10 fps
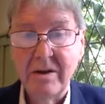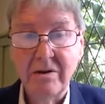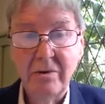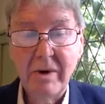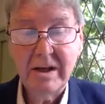
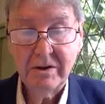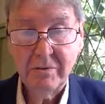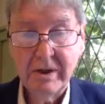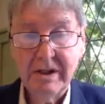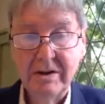throughout the
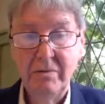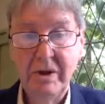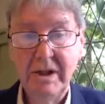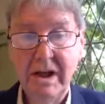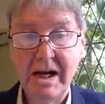week
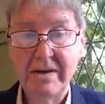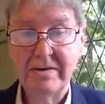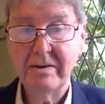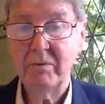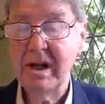realize
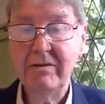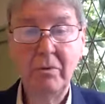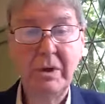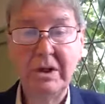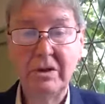that whatever
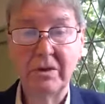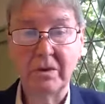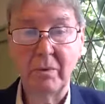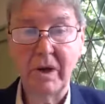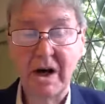we
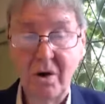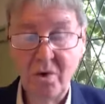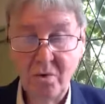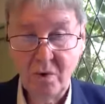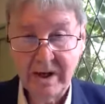do, we are
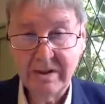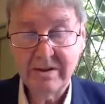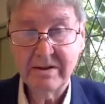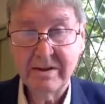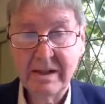
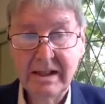always